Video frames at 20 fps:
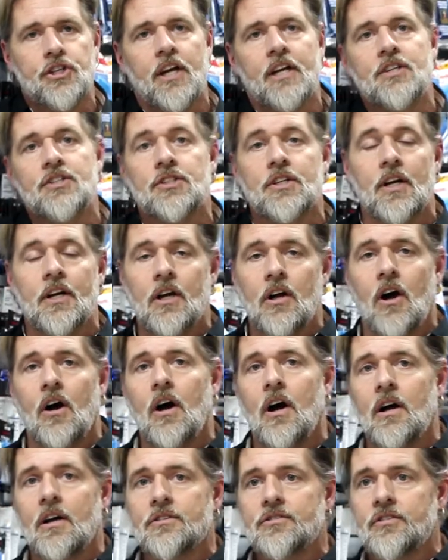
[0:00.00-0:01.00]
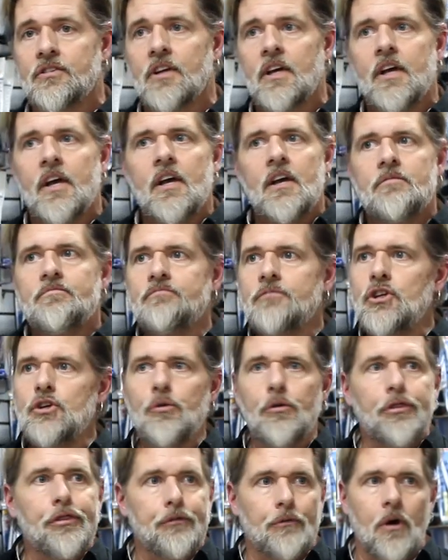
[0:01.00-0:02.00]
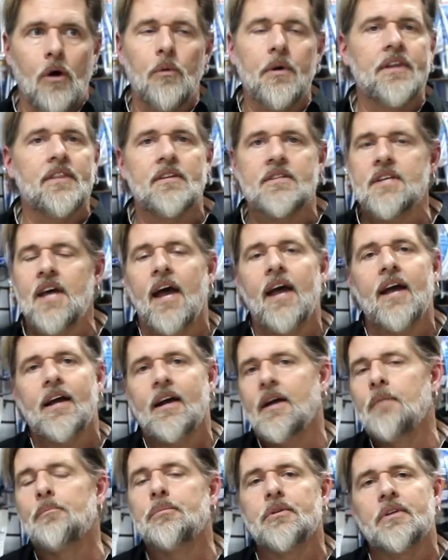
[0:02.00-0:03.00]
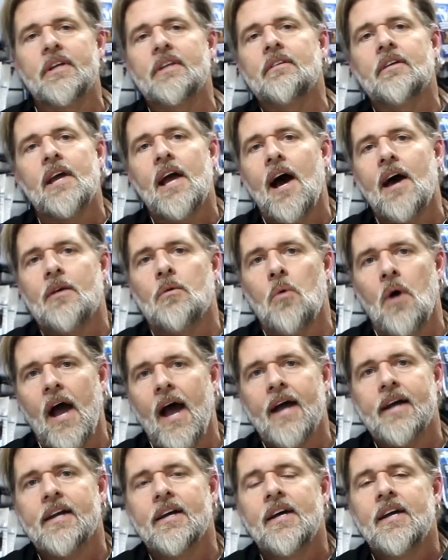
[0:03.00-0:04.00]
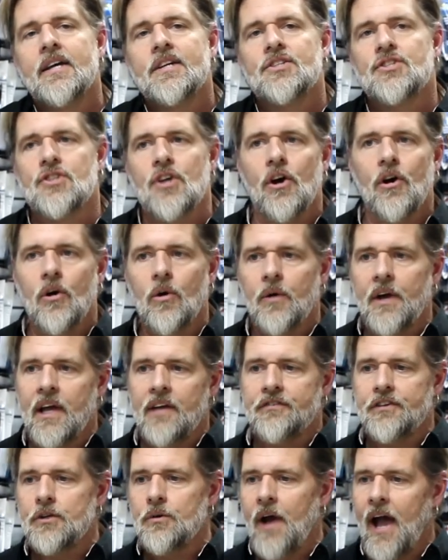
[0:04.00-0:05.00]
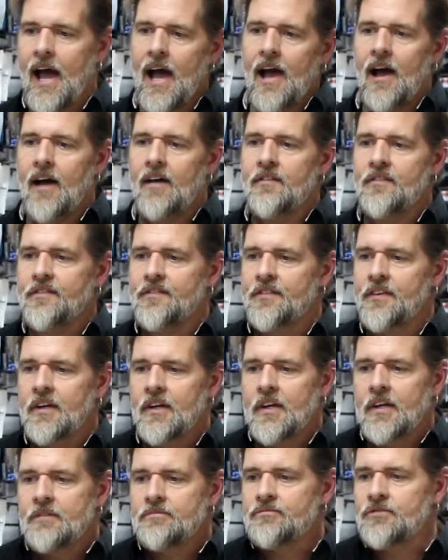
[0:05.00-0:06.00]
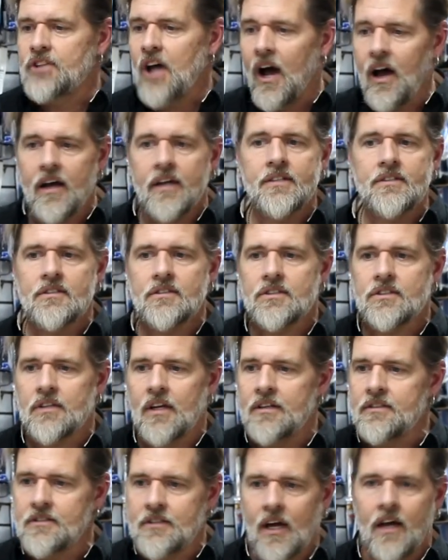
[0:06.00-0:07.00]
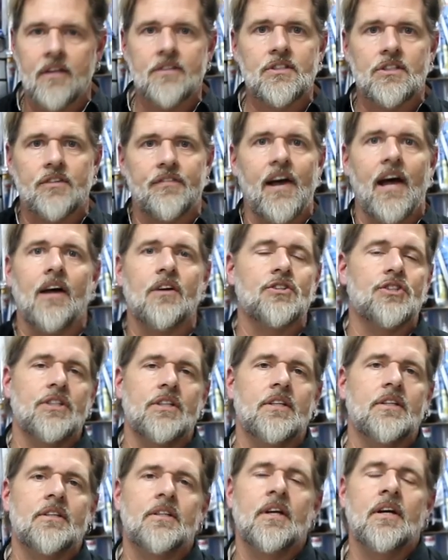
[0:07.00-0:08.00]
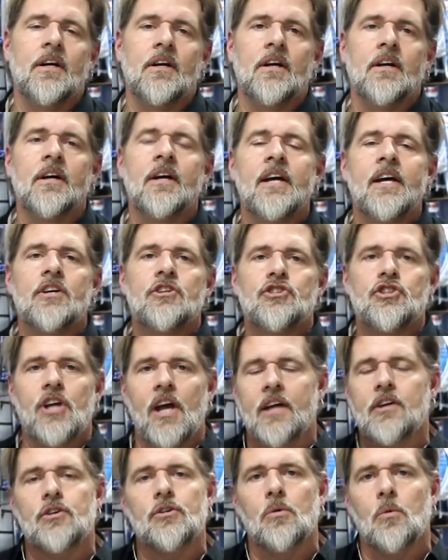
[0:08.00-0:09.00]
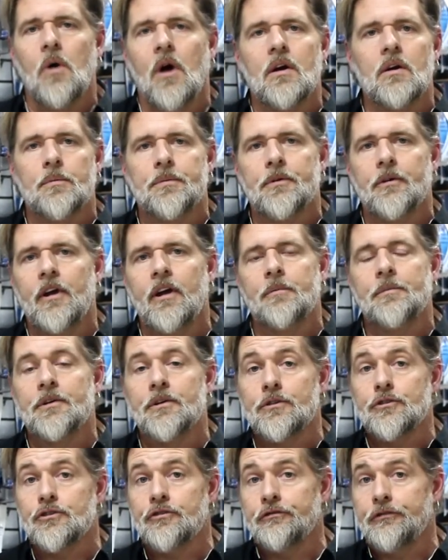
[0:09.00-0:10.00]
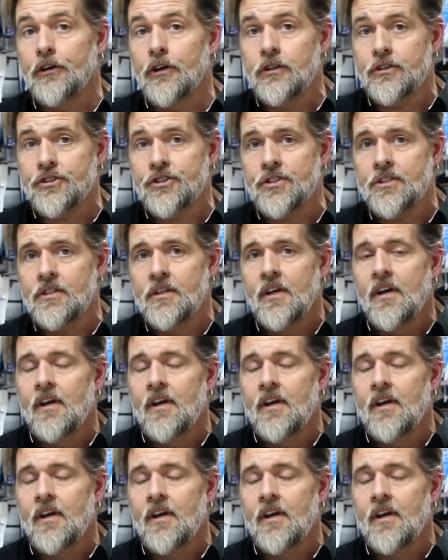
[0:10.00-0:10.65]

change can cause you throwing the tank completely out of whack. So if you have tons and tons of algae in there, check your water parameters first,